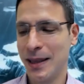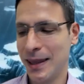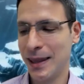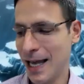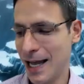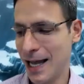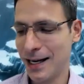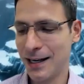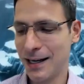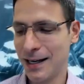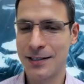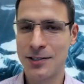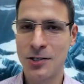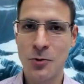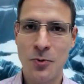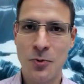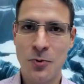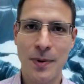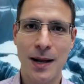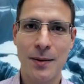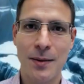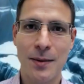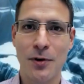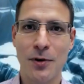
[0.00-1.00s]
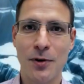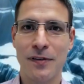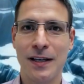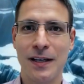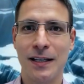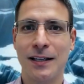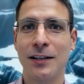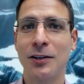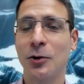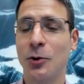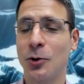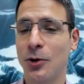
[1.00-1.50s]
that and the Superman movie and the
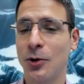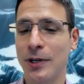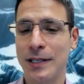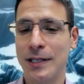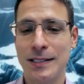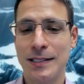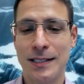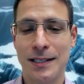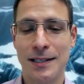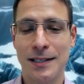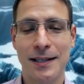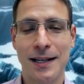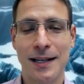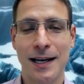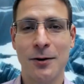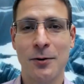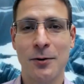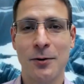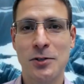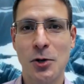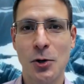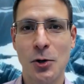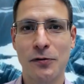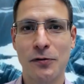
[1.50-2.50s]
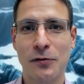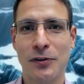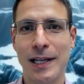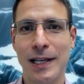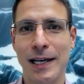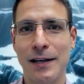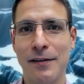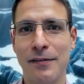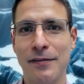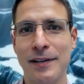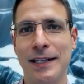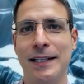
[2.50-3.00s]
toys, and I was hooked for
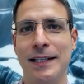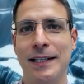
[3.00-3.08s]
life.